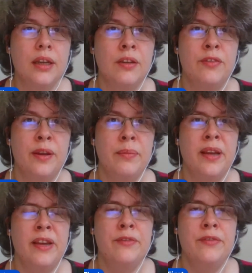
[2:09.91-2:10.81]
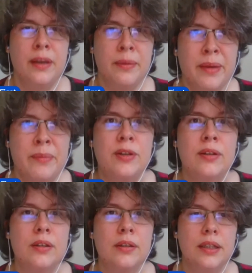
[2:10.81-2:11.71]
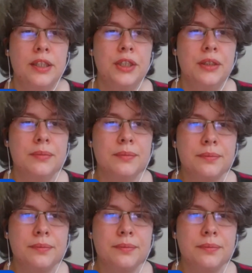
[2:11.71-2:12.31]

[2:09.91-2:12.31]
VMRO coalition?